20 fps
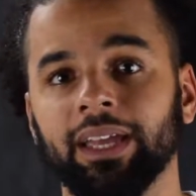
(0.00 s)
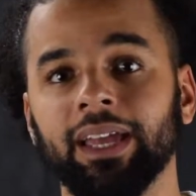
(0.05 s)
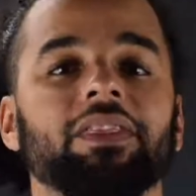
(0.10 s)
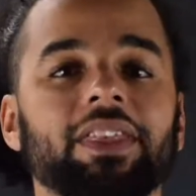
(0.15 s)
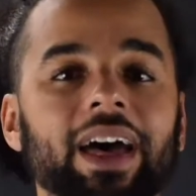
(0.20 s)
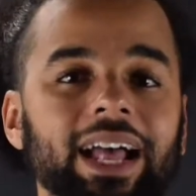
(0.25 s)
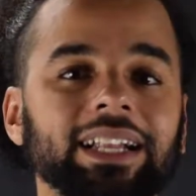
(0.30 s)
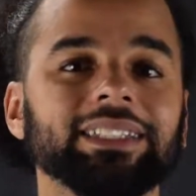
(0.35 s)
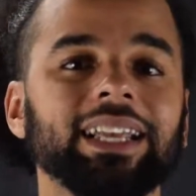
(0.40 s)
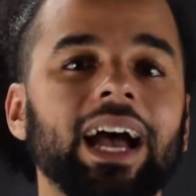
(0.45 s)

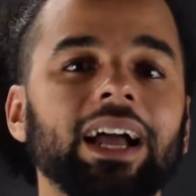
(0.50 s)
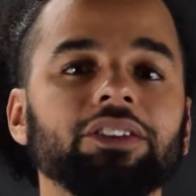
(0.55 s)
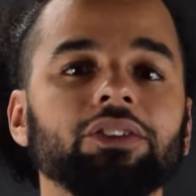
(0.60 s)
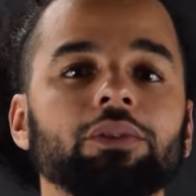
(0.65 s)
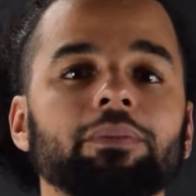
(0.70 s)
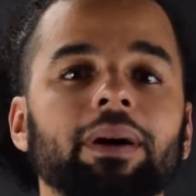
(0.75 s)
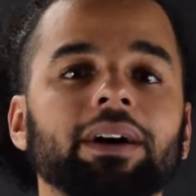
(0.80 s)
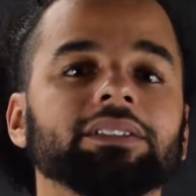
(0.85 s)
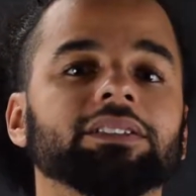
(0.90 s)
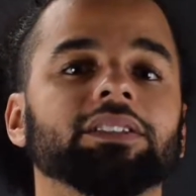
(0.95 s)
That's how
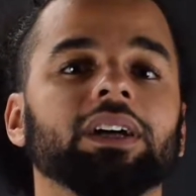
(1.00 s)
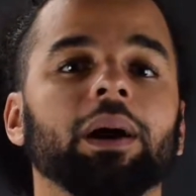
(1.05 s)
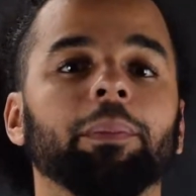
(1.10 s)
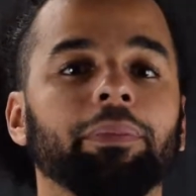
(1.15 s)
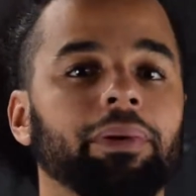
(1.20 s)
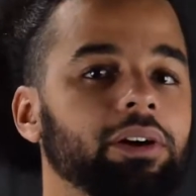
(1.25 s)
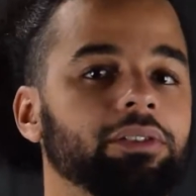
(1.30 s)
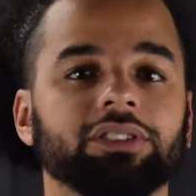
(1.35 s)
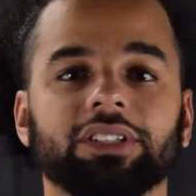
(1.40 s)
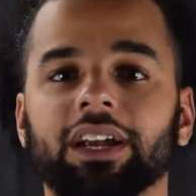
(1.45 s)
you must
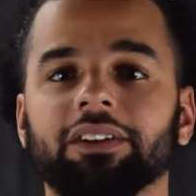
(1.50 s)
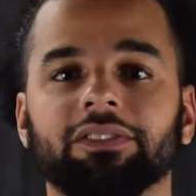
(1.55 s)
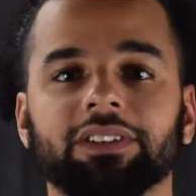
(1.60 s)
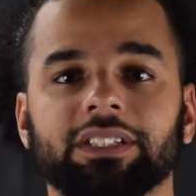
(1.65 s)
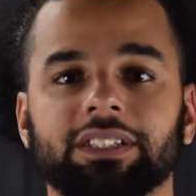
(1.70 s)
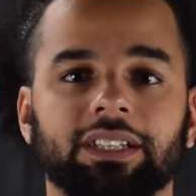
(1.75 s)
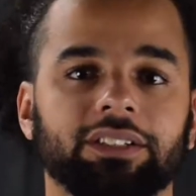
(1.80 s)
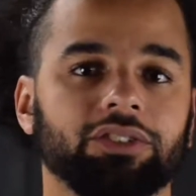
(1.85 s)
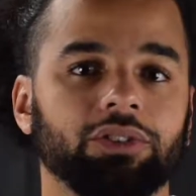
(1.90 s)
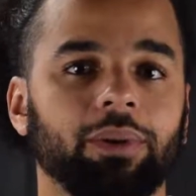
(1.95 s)
approach every
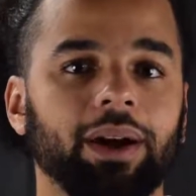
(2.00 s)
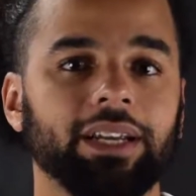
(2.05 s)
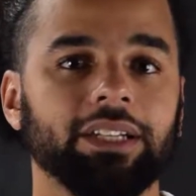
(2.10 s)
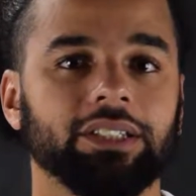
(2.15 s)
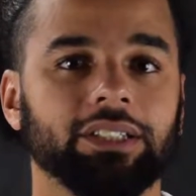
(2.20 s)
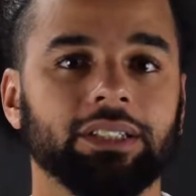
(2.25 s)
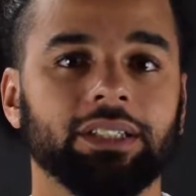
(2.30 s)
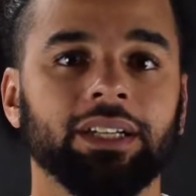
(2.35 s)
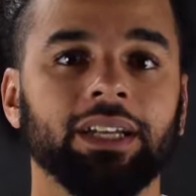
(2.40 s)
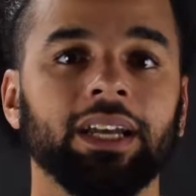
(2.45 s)

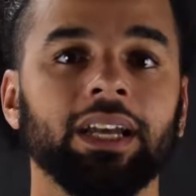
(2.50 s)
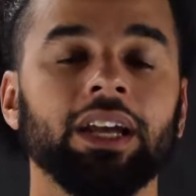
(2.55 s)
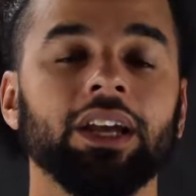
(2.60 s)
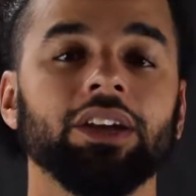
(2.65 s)
situation.